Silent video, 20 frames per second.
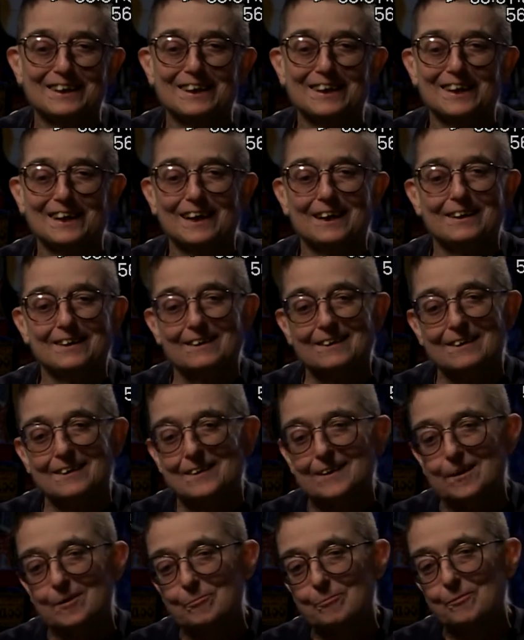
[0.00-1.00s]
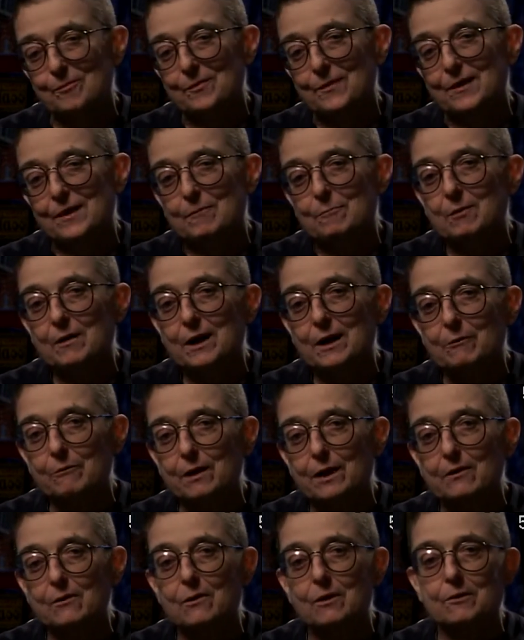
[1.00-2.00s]
And but I
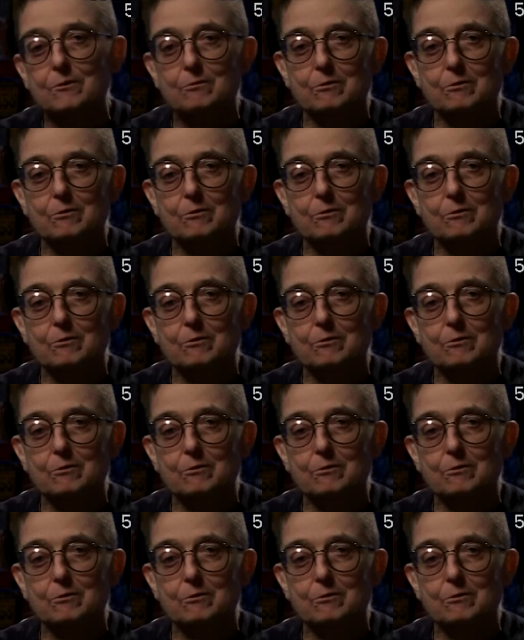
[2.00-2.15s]
read all the